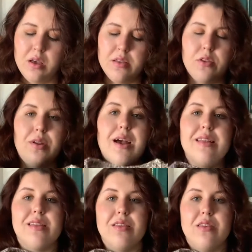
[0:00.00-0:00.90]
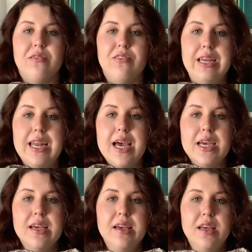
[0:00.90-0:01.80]
So it has the
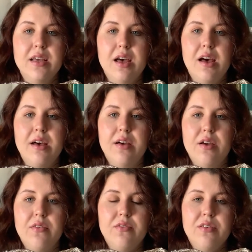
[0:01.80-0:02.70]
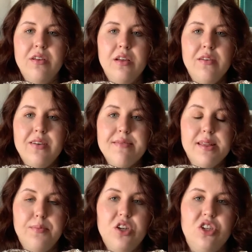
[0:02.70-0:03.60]
V-neck of vest
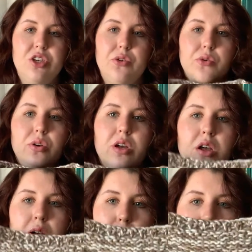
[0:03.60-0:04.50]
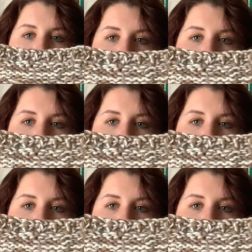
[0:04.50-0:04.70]
number 2, but